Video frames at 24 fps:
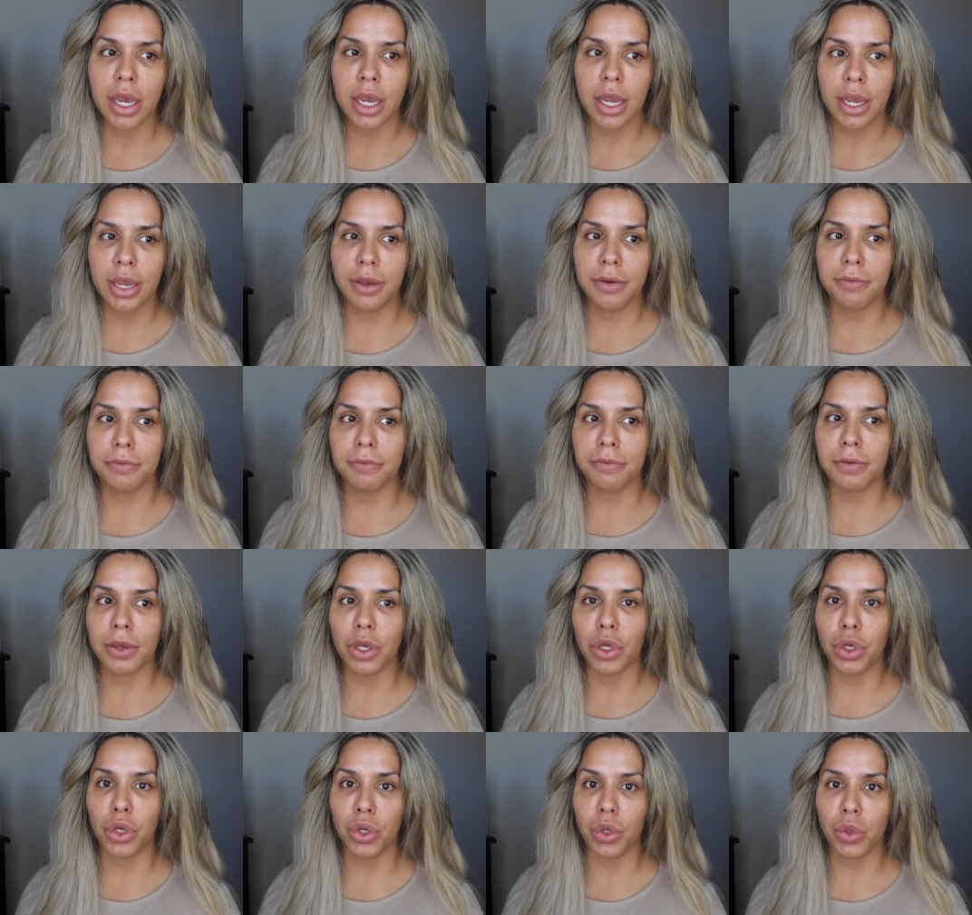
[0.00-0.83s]
if
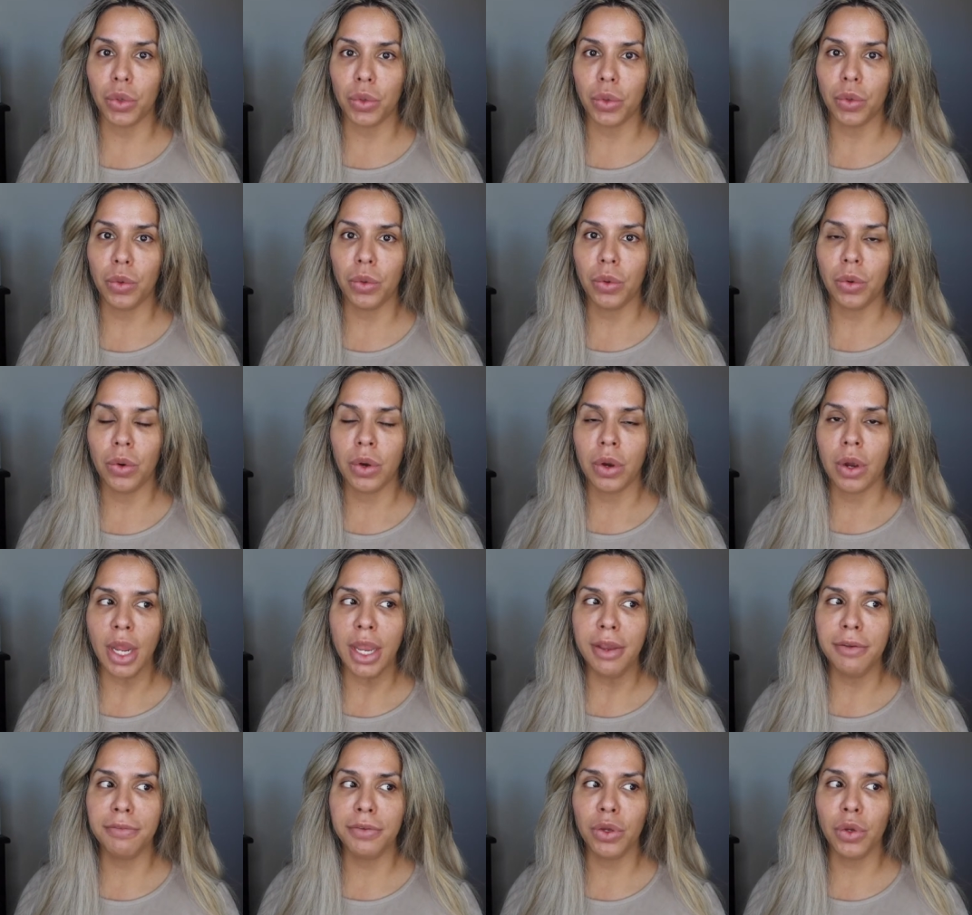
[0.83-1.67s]
you
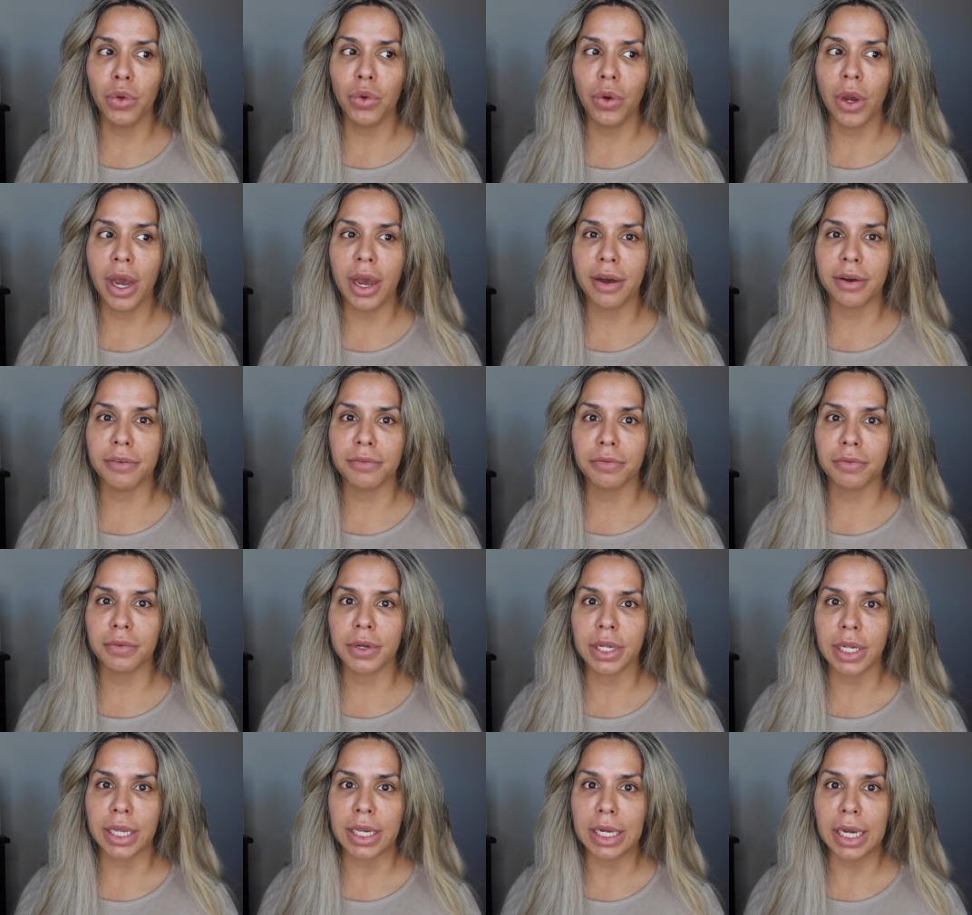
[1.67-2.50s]
have
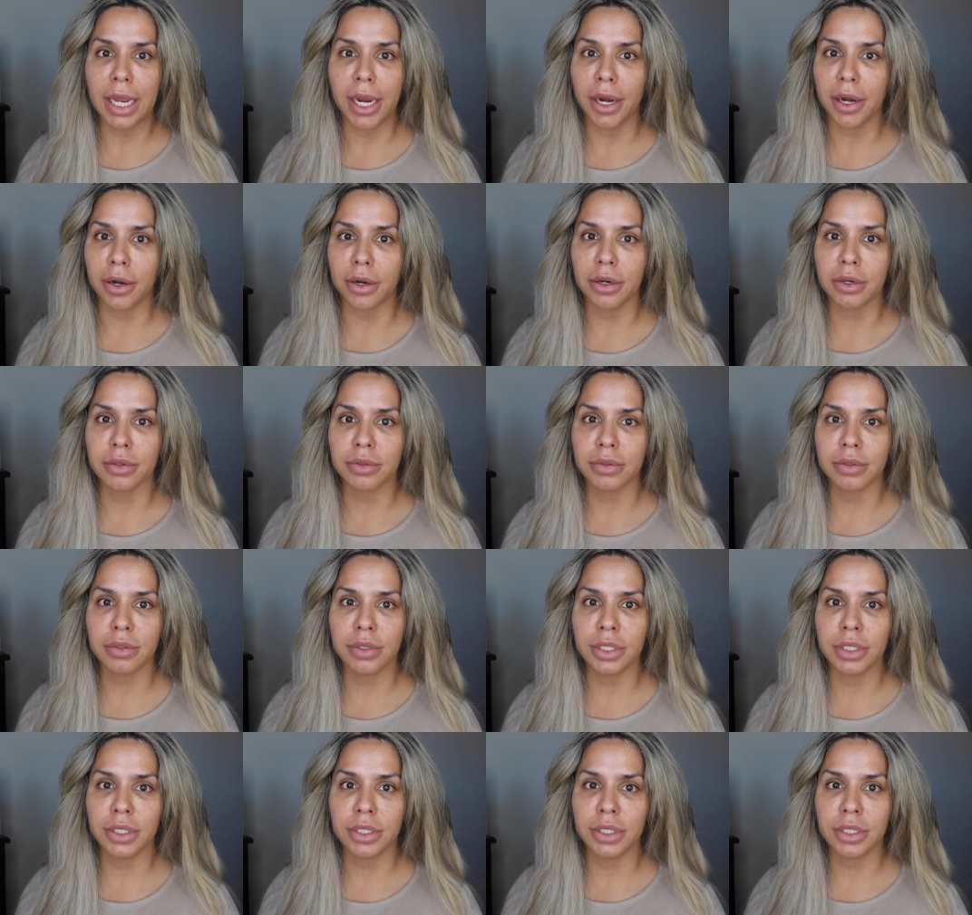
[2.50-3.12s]
clean hair.